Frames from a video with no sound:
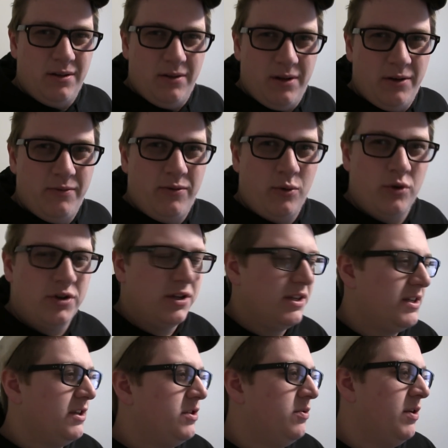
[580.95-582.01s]
unfortunate
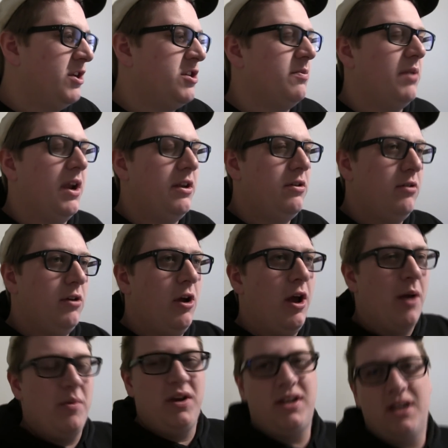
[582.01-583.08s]
situation, but I do know
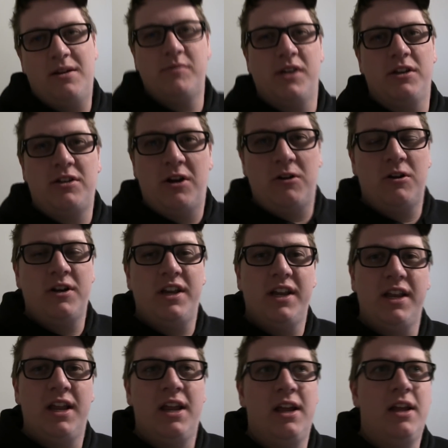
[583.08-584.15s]
how many times I turned
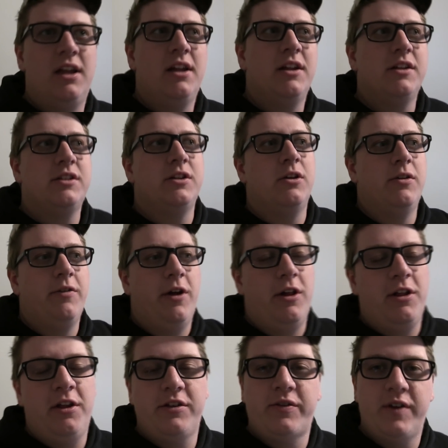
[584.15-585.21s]
it, so if
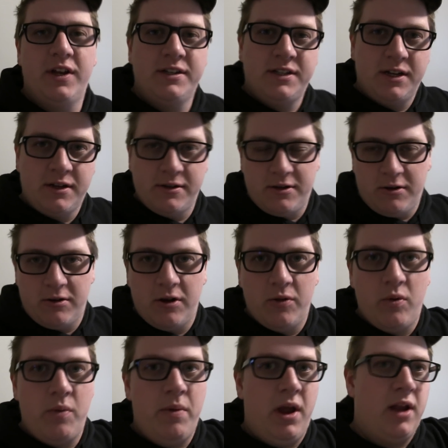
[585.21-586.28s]
all else fails I can turn it all the
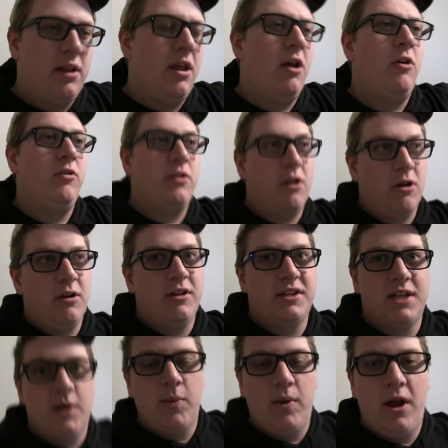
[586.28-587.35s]
way back down, turn it the
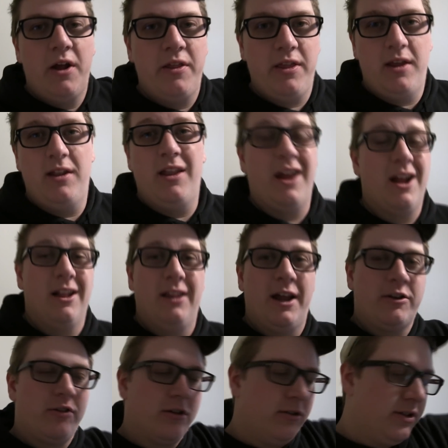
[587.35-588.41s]
same amount, and then like
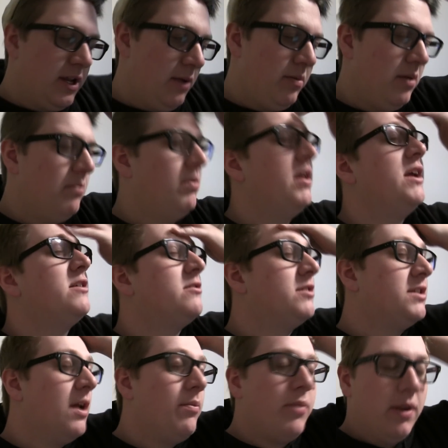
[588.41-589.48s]
electrical tape it in place or
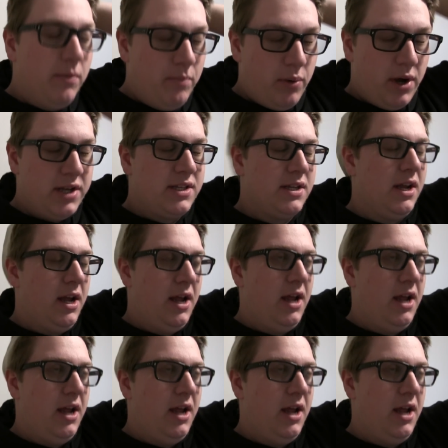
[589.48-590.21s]
something. But